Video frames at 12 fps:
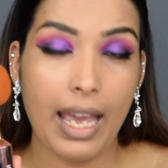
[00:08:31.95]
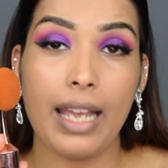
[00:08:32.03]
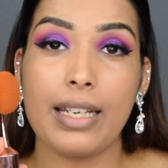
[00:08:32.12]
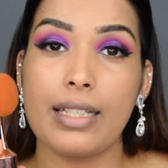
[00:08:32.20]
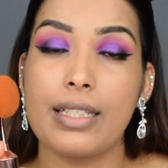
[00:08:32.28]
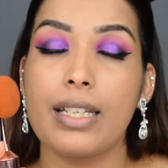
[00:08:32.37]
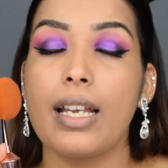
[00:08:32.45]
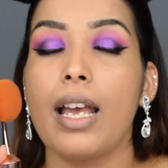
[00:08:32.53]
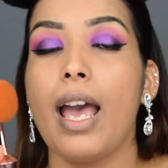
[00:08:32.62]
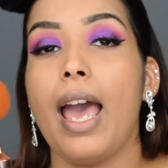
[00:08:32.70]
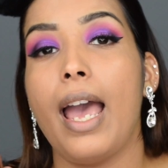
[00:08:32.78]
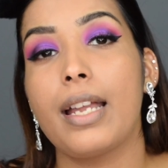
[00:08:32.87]
and
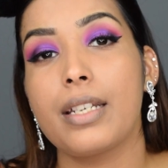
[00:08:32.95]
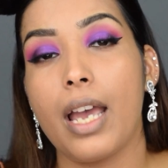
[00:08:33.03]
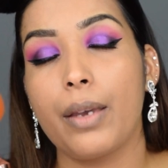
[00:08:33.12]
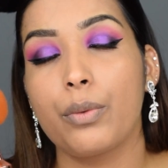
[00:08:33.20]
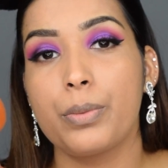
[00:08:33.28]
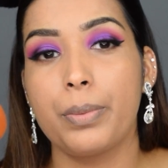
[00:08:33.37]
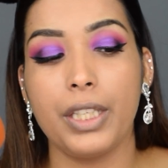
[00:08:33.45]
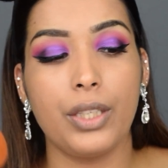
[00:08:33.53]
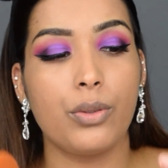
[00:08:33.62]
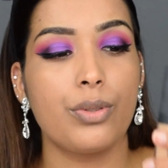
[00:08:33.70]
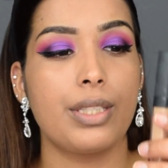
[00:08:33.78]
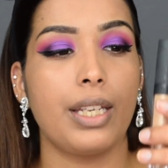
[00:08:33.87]
I would be
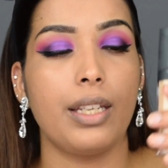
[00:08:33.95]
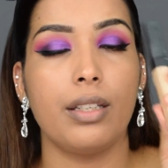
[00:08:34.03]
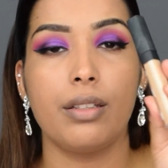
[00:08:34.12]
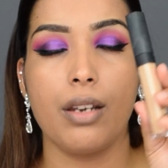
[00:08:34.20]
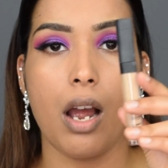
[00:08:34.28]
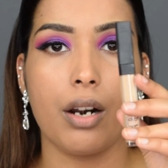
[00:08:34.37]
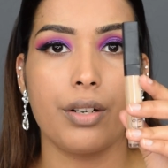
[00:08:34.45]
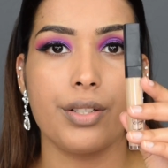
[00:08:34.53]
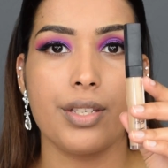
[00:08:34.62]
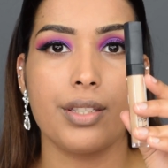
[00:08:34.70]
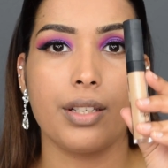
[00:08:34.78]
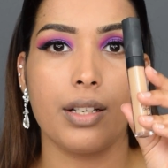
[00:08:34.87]
using
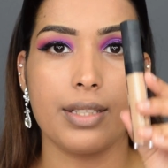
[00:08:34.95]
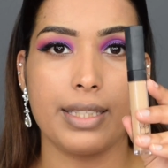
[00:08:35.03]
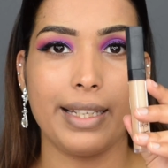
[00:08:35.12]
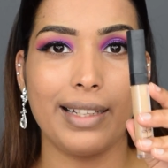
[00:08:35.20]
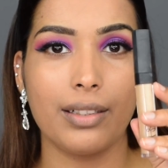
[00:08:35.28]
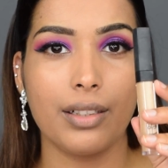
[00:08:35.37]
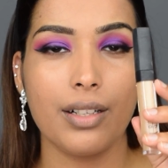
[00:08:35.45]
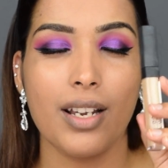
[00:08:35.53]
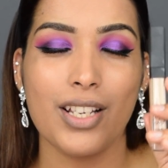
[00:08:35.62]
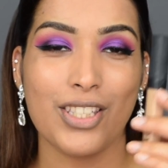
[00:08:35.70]
NARS concealer.